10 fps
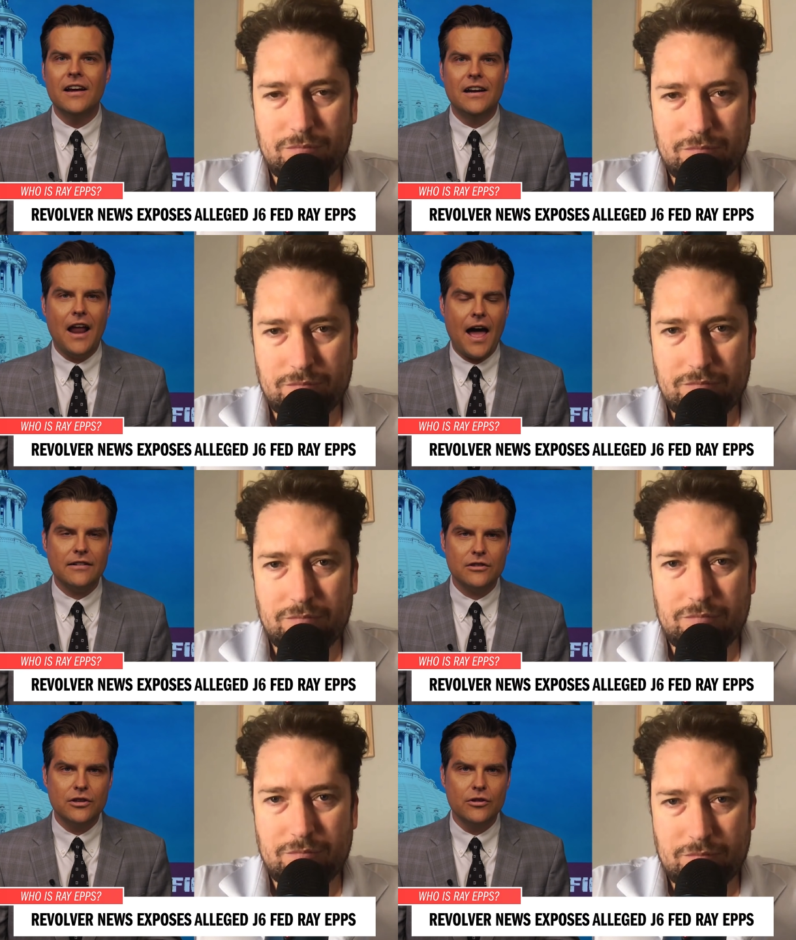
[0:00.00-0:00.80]

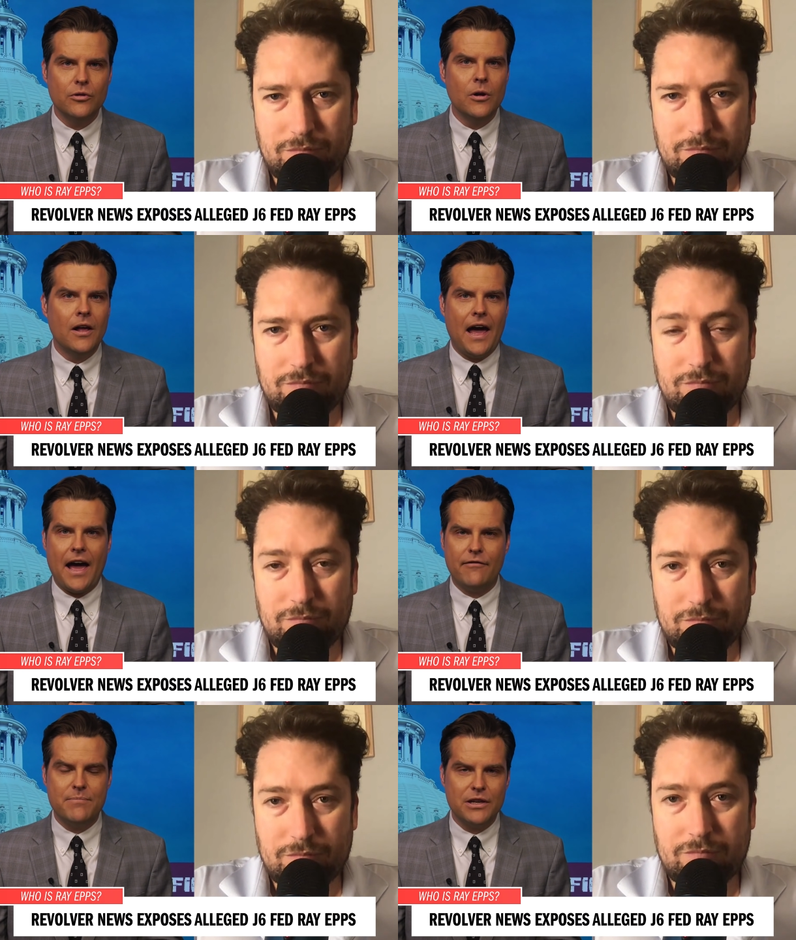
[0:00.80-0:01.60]
Speaker 1: not to
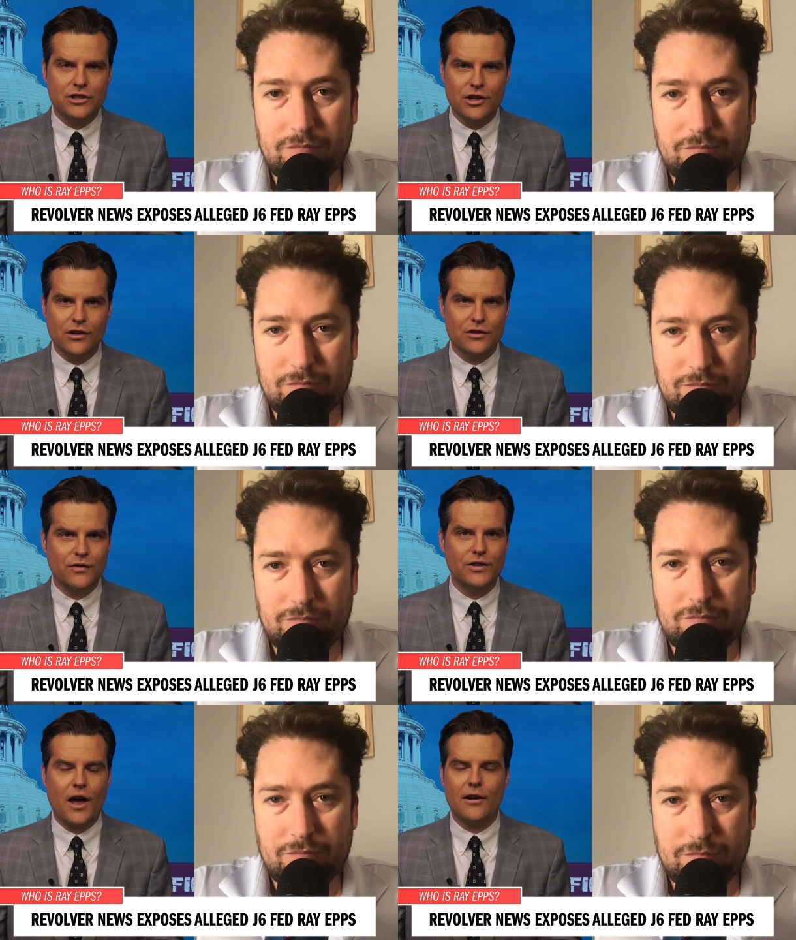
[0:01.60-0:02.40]
have big cheers
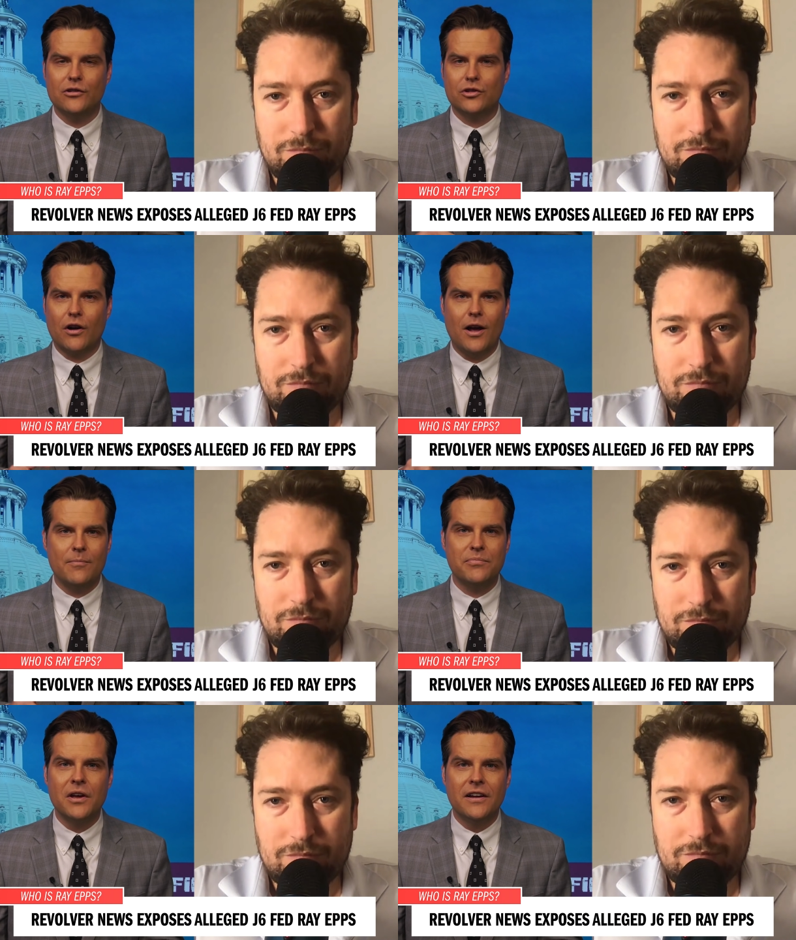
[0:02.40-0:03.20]
for Donald
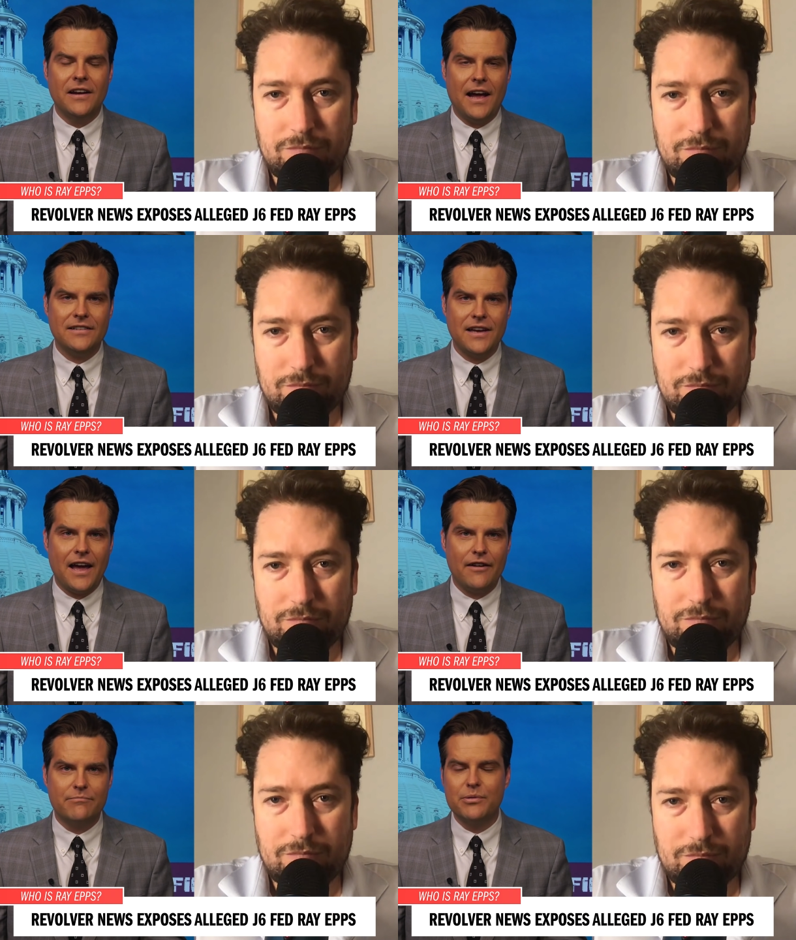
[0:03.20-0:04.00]
Trump, not to
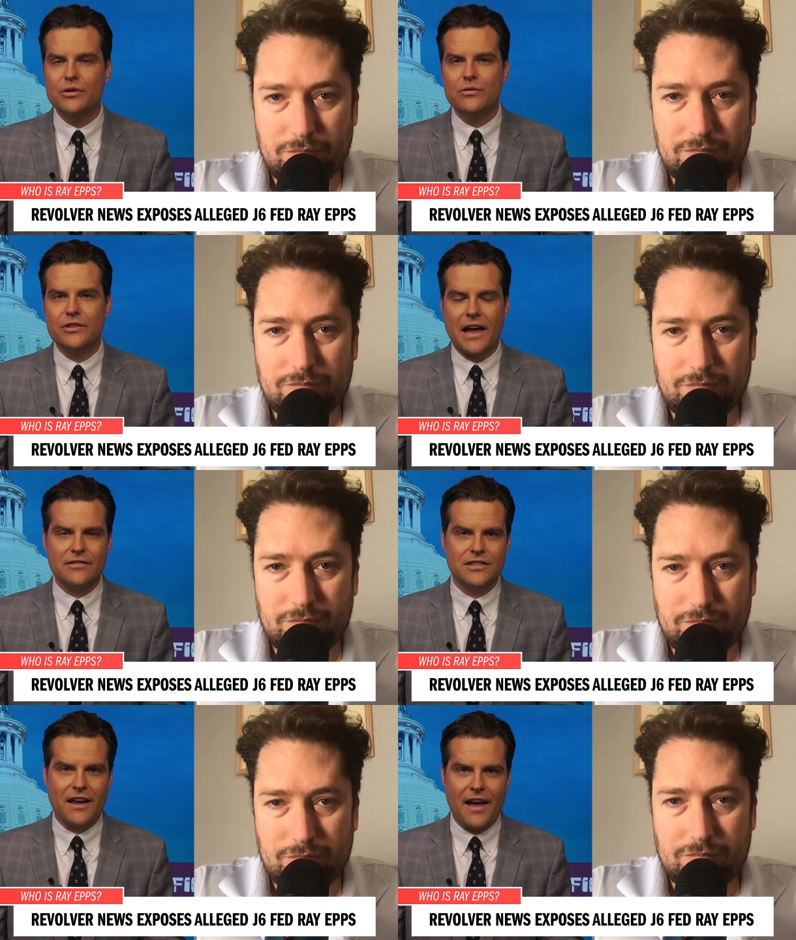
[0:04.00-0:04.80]
have boos
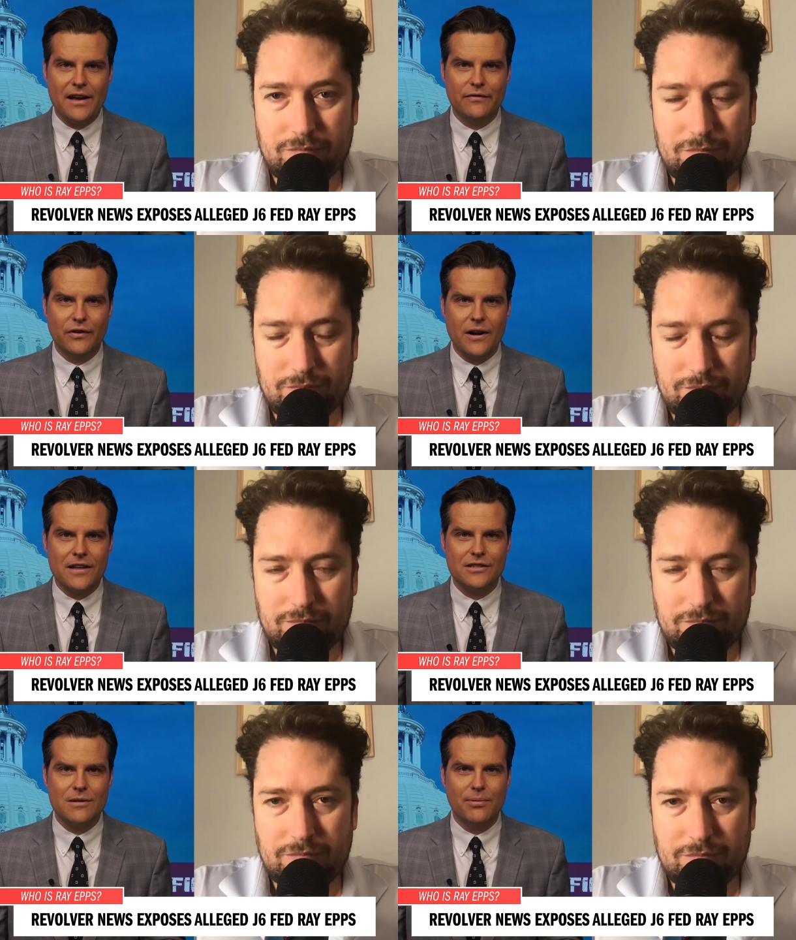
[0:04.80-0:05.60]
outside for
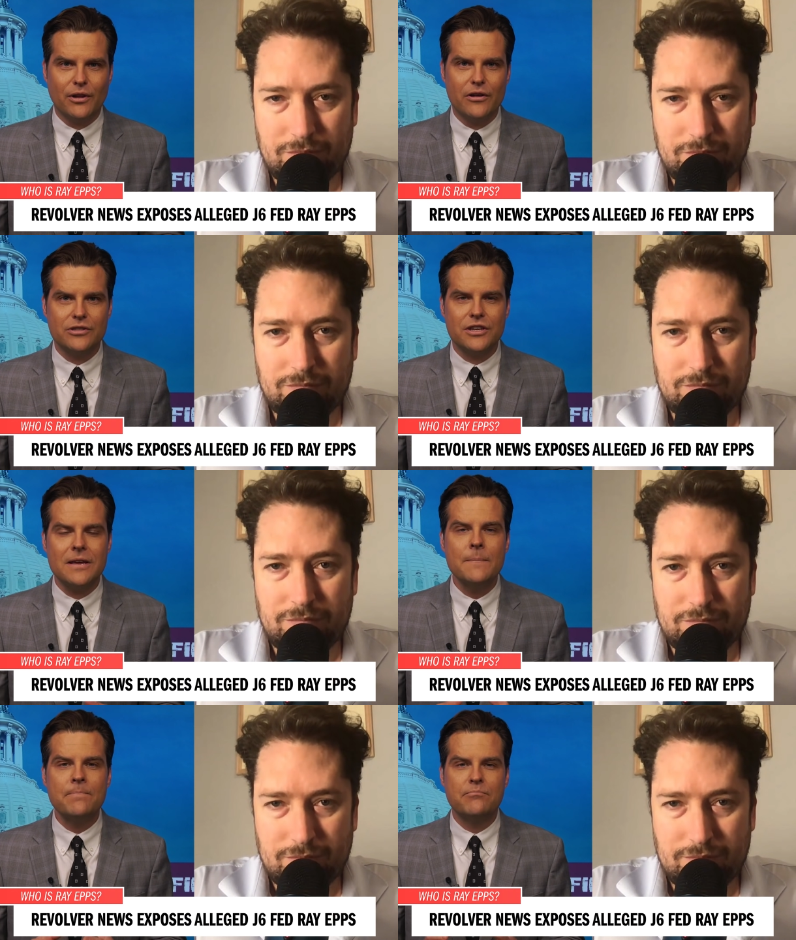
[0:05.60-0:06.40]
Nancy
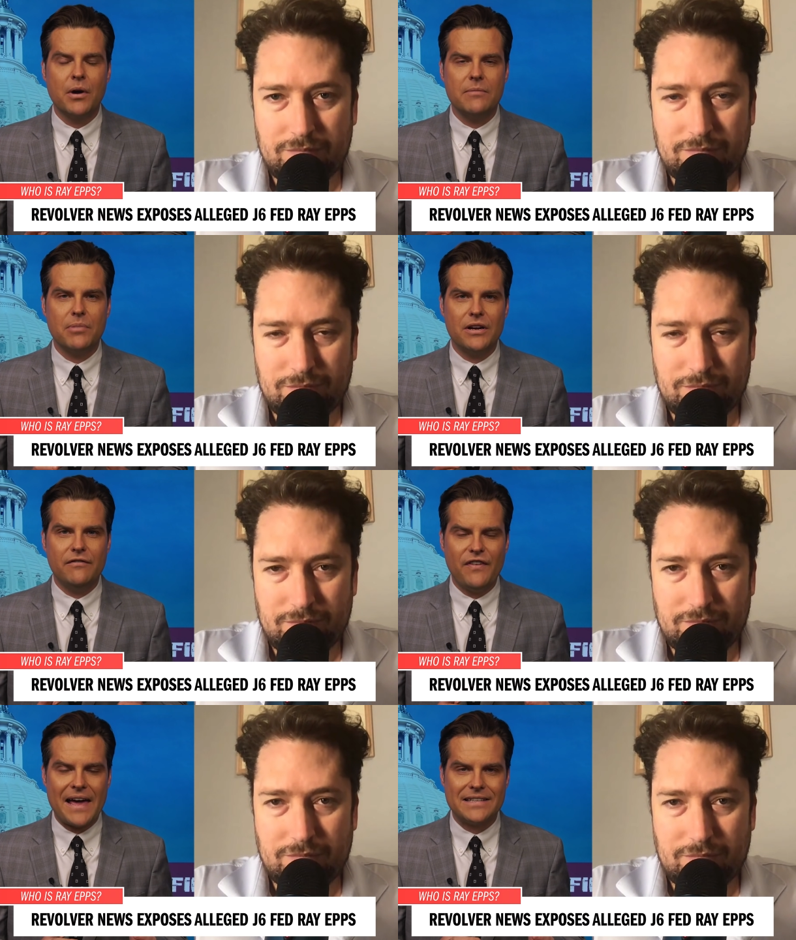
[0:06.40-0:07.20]
Pelosi, but in
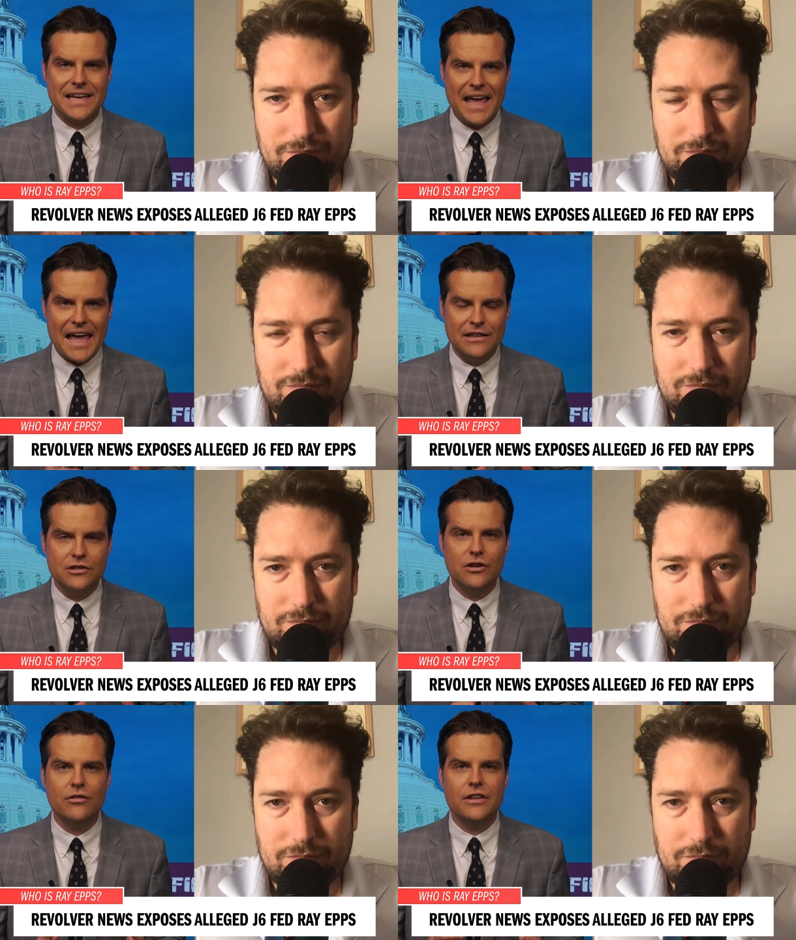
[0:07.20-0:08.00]
fact to
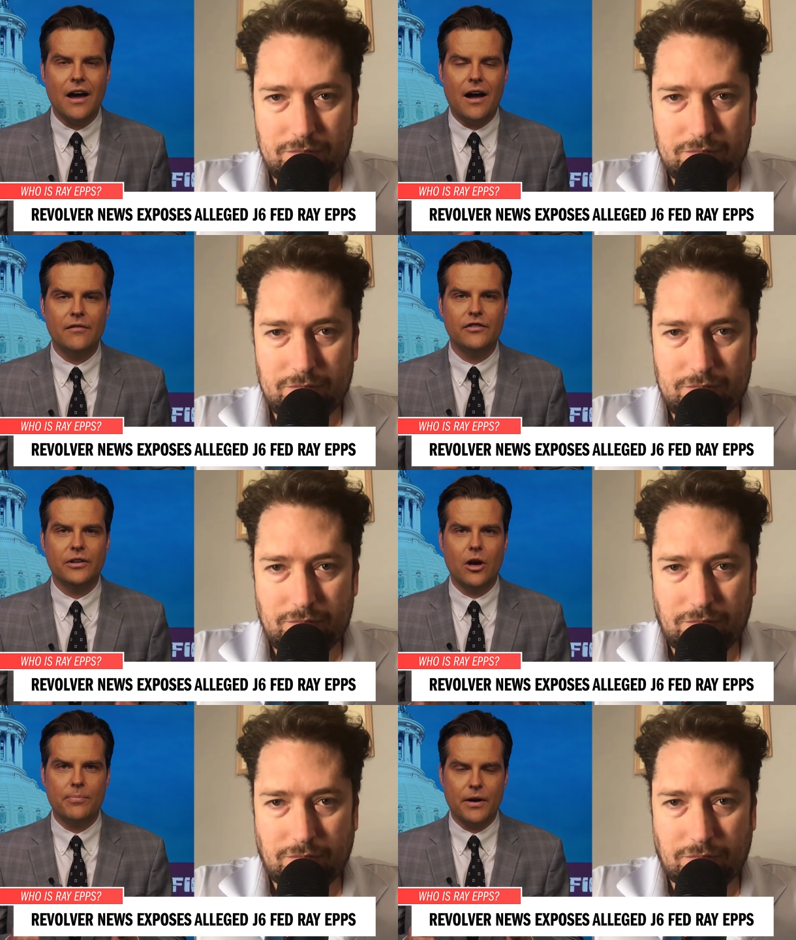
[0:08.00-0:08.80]
enter the
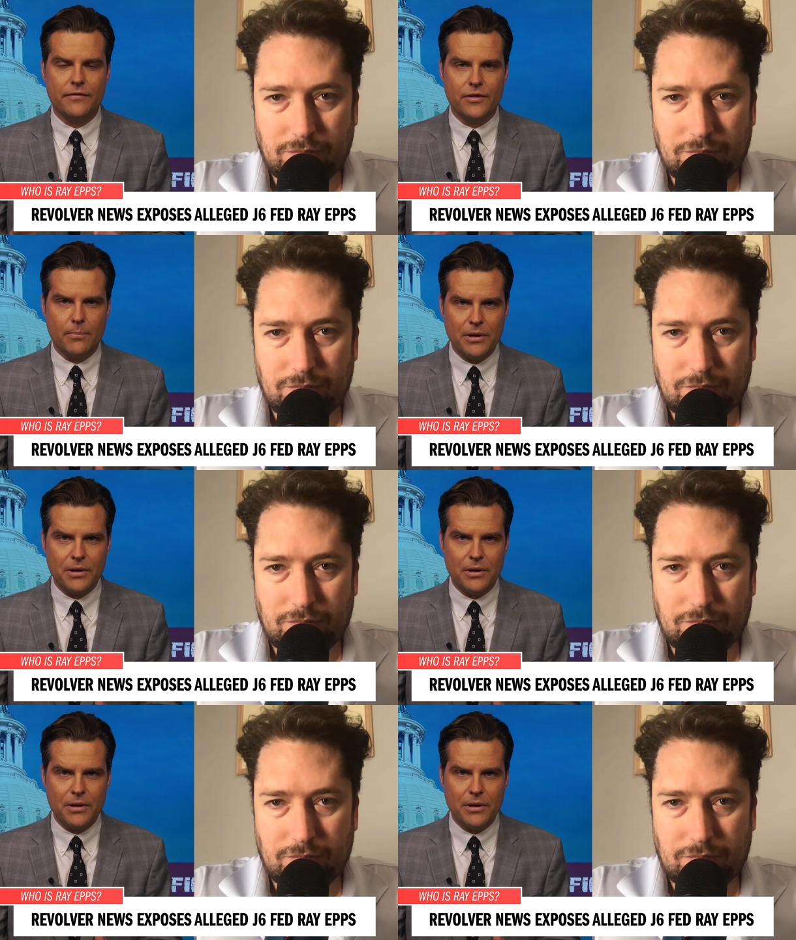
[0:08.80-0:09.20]
envelope of the